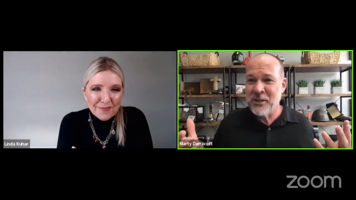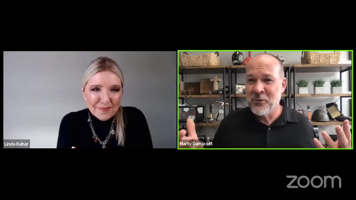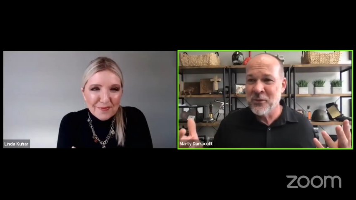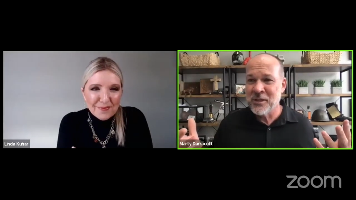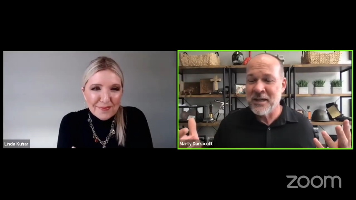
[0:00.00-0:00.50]
Speaker 1: but
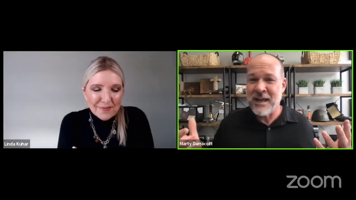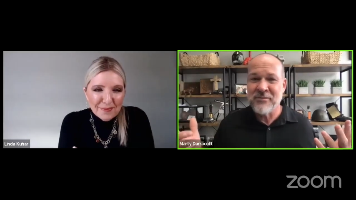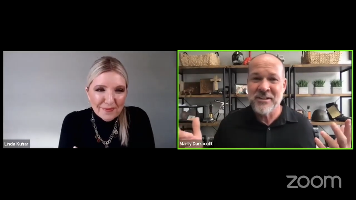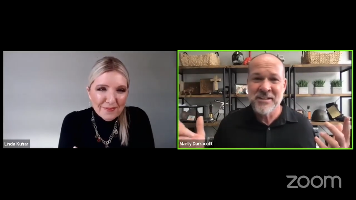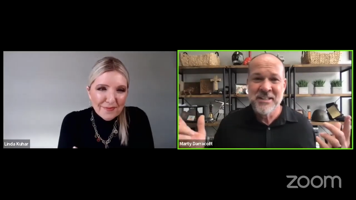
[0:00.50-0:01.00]
we don't want to
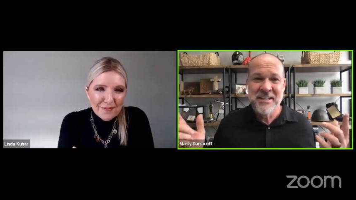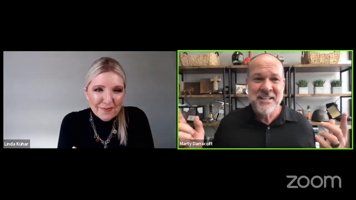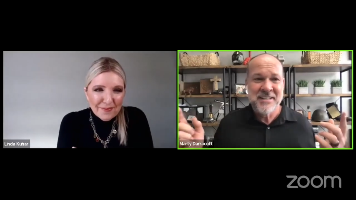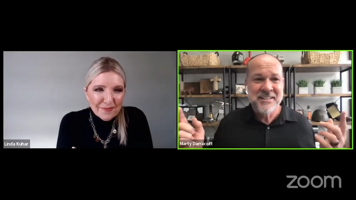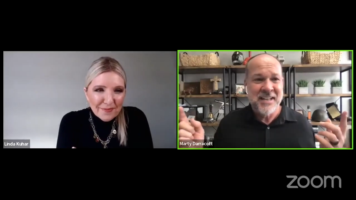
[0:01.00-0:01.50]
have the
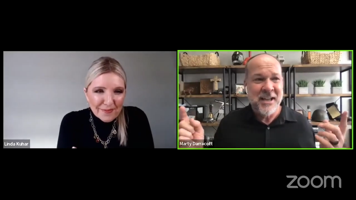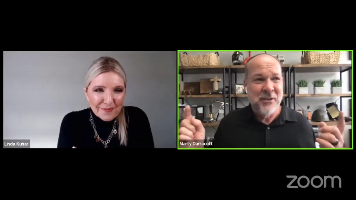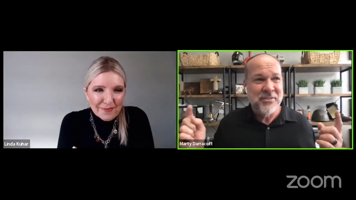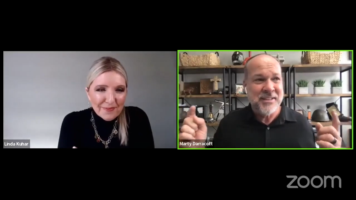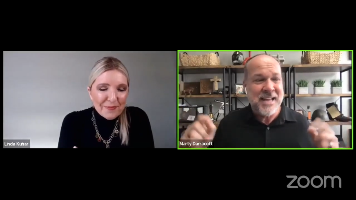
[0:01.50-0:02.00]
the
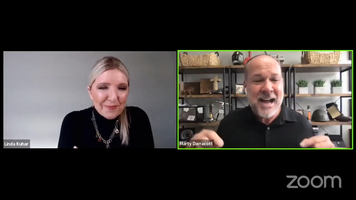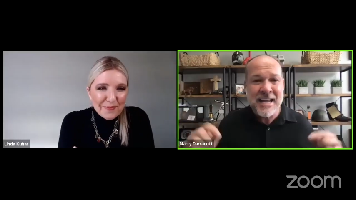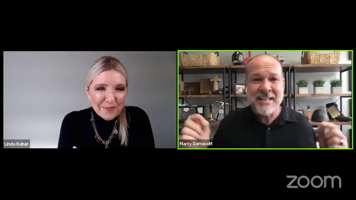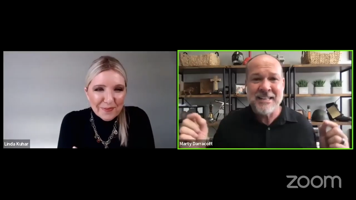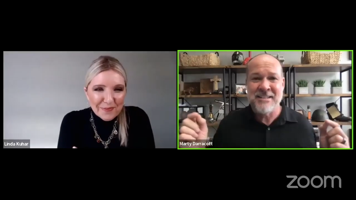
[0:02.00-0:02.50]
healthy
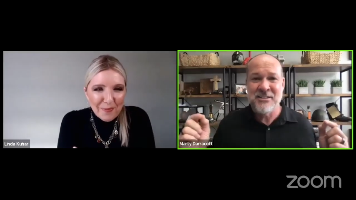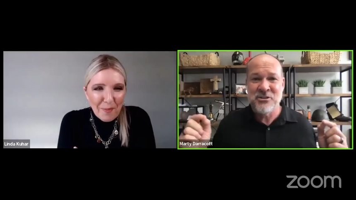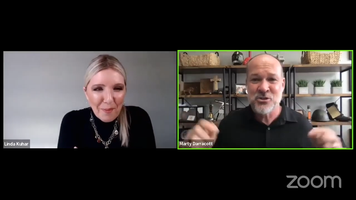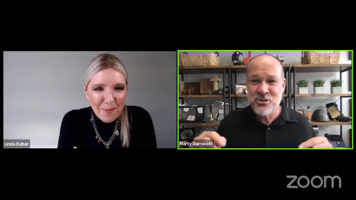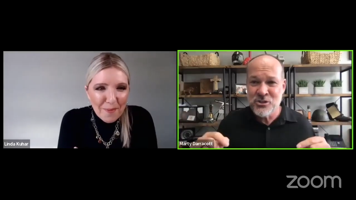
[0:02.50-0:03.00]
diet
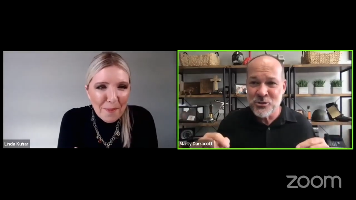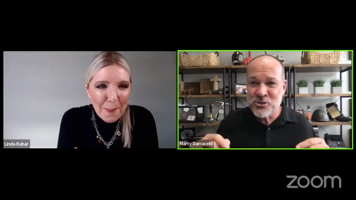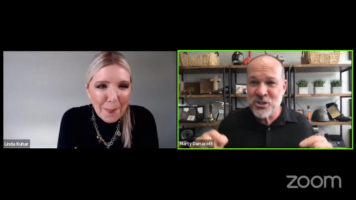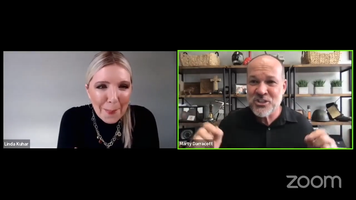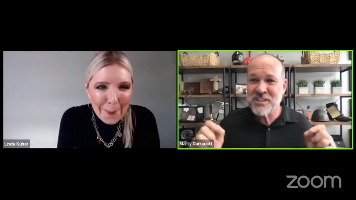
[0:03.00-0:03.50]
and the tr-
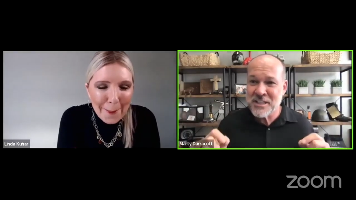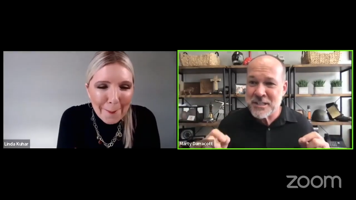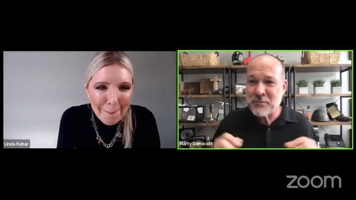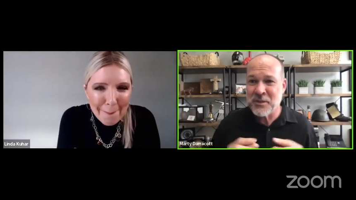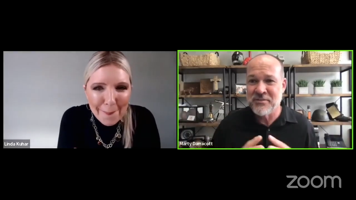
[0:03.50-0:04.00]

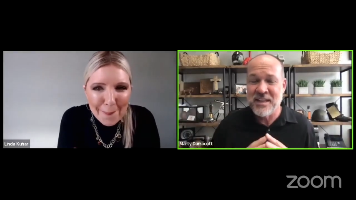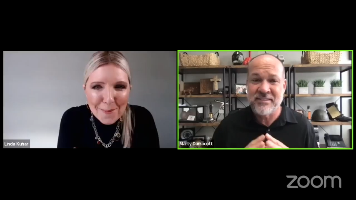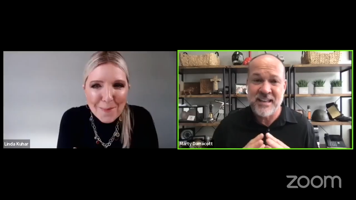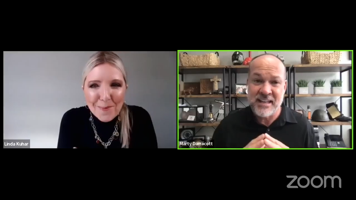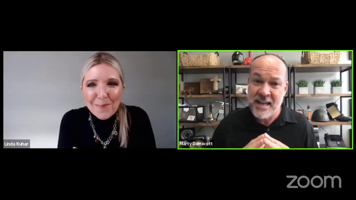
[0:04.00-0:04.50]
nutrition
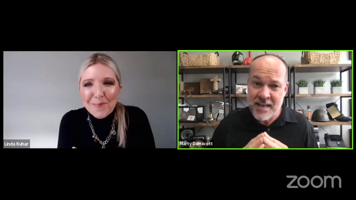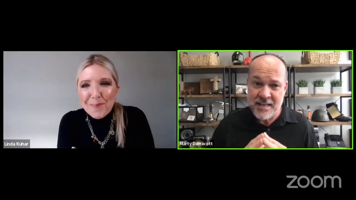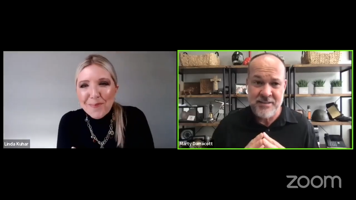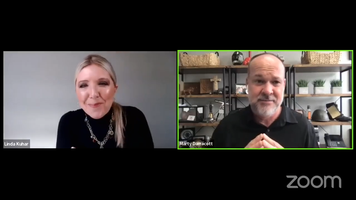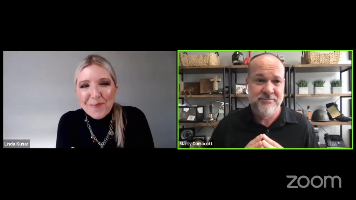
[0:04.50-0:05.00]
discipline that they
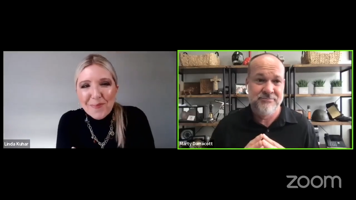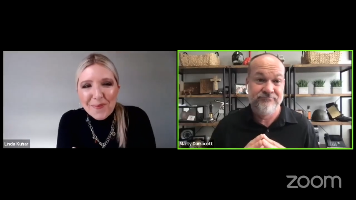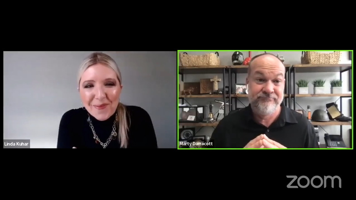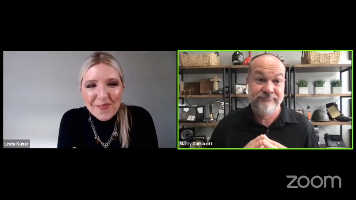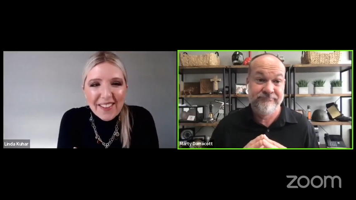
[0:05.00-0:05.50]
had.
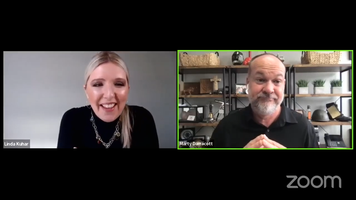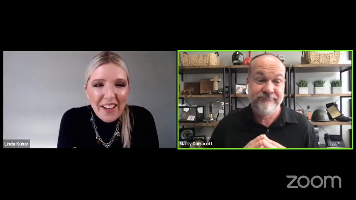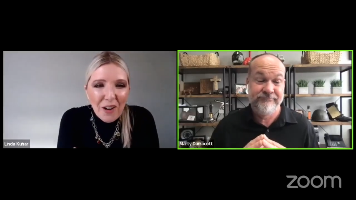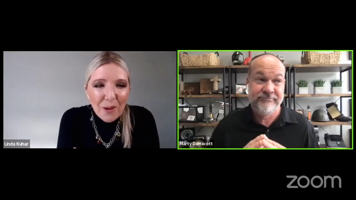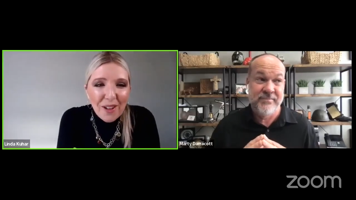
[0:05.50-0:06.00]

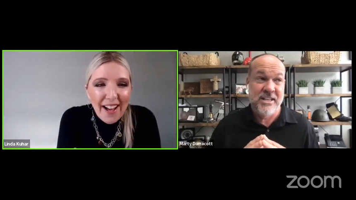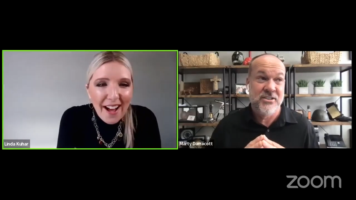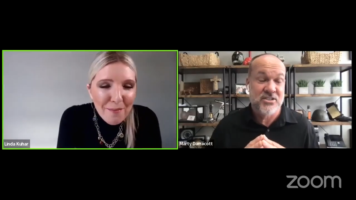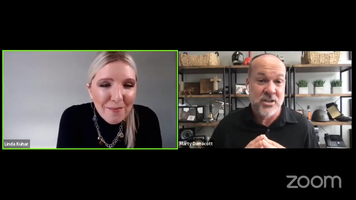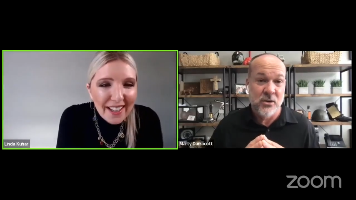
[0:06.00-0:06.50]
Speaker 2: Well,
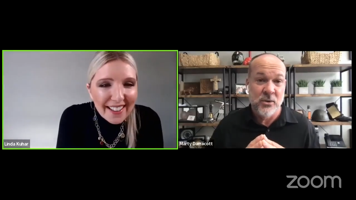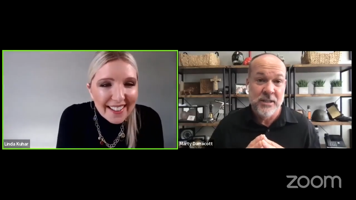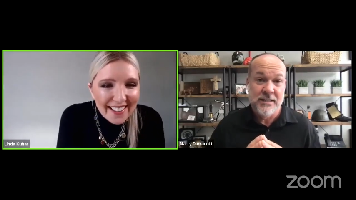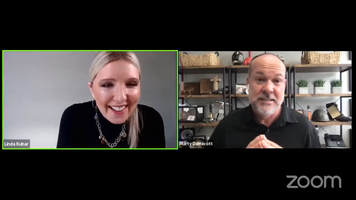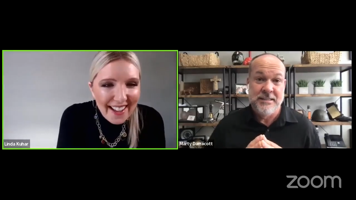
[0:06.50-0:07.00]
I'm
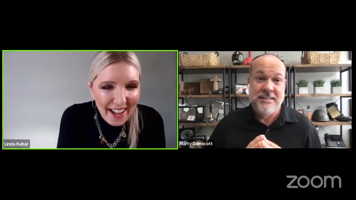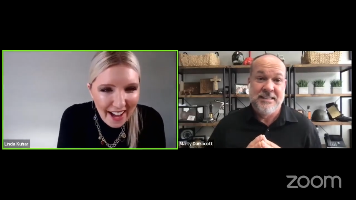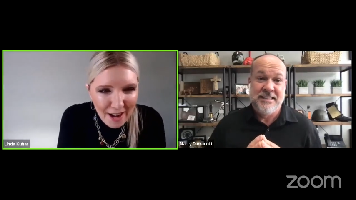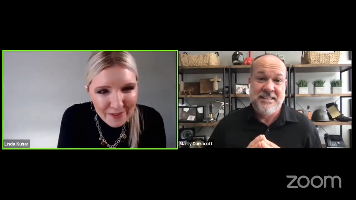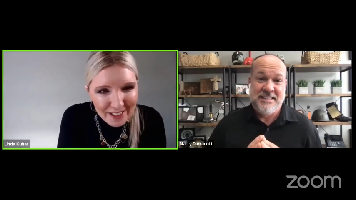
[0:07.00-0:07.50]
like
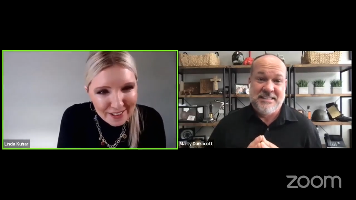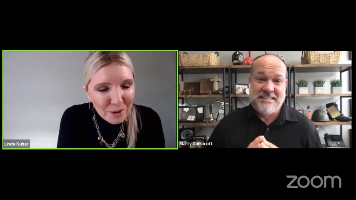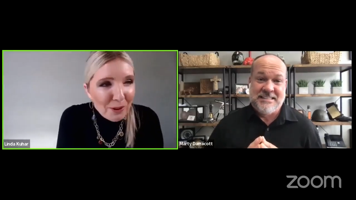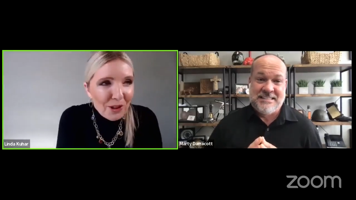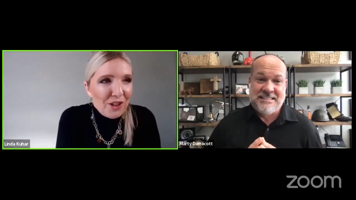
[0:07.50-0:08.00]
I'm like
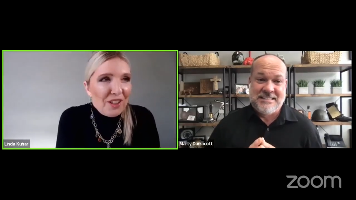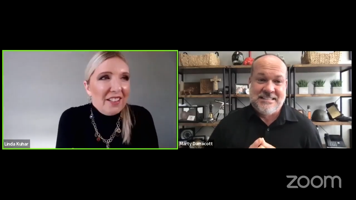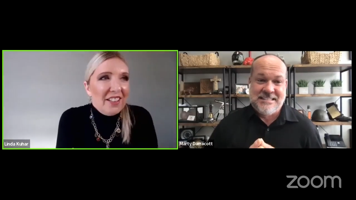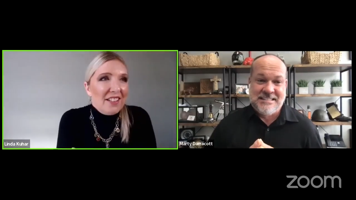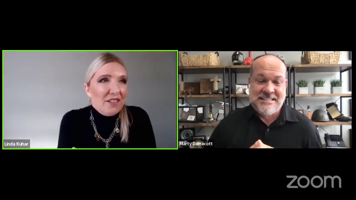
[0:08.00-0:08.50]
this
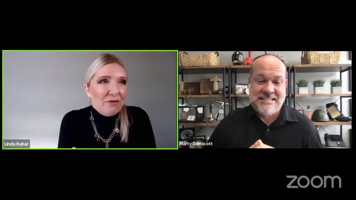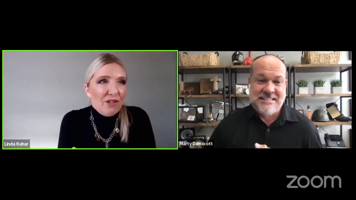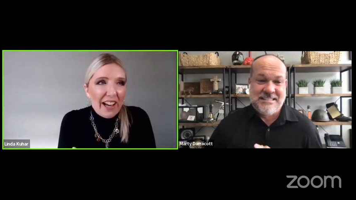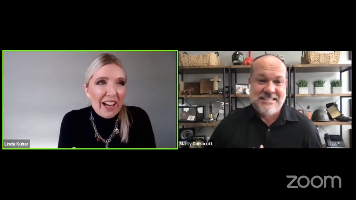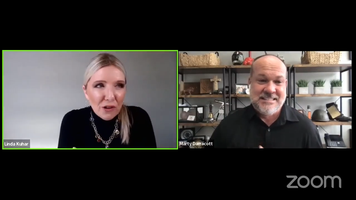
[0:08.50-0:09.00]
person that's the
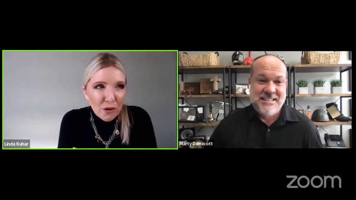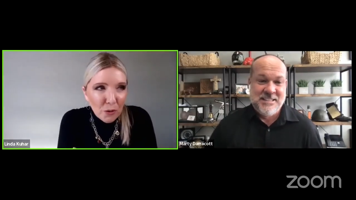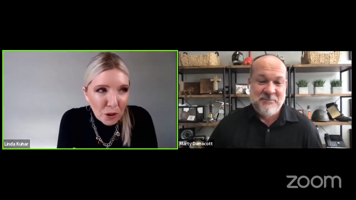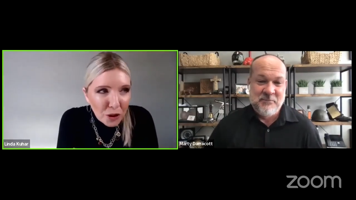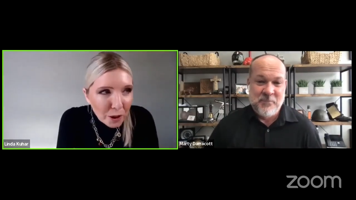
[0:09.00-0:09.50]

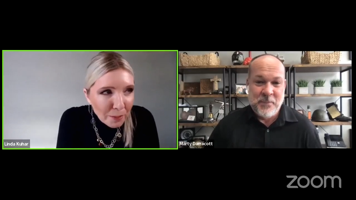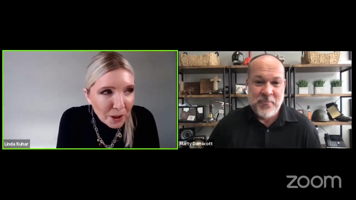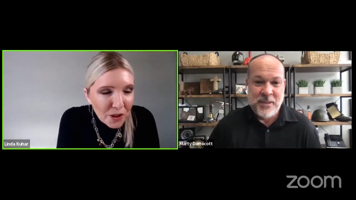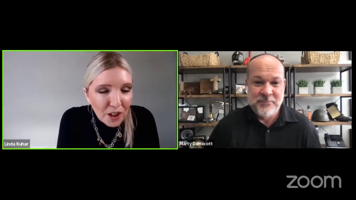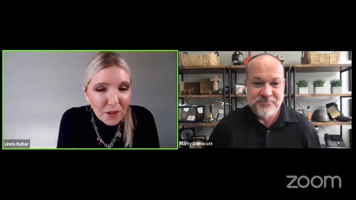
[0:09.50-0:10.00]
radical
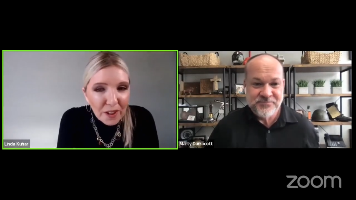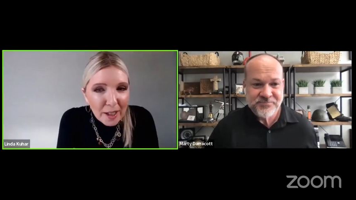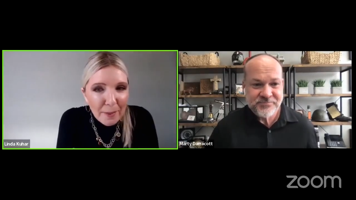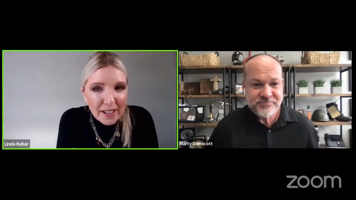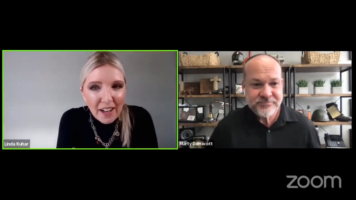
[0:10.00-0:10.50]
worshiper. So
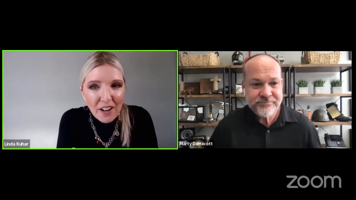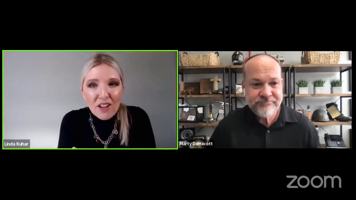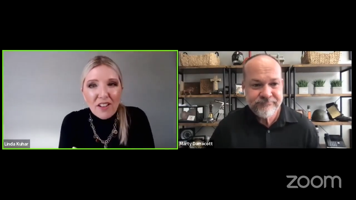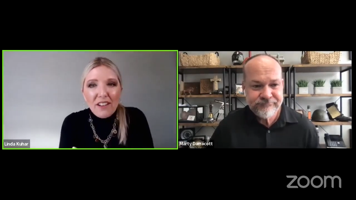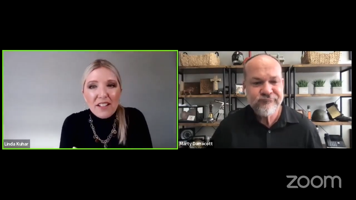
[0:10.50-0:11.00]
anybody out
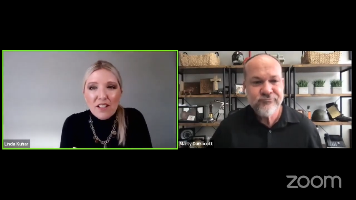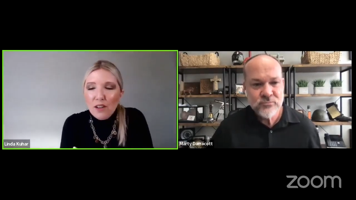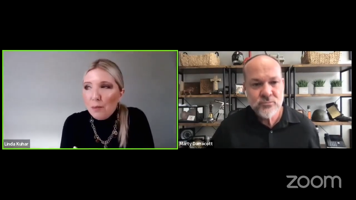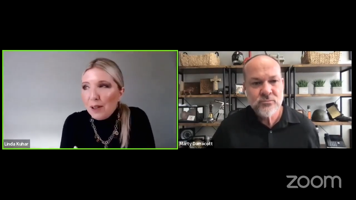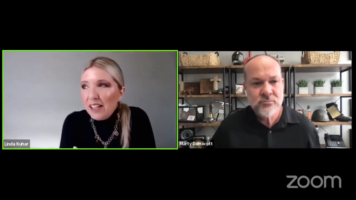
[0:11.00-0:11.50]
there that
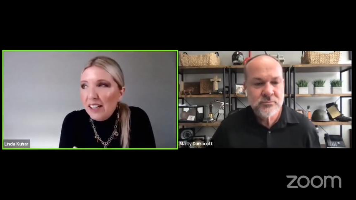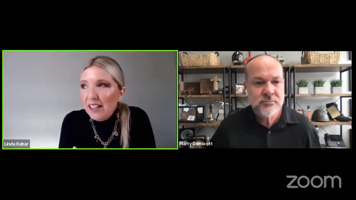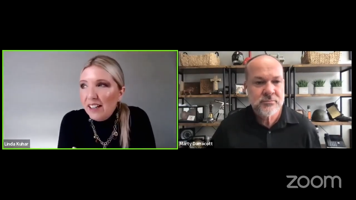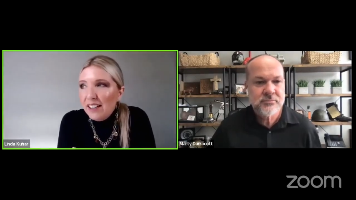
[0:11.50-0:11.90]
doesn't know me,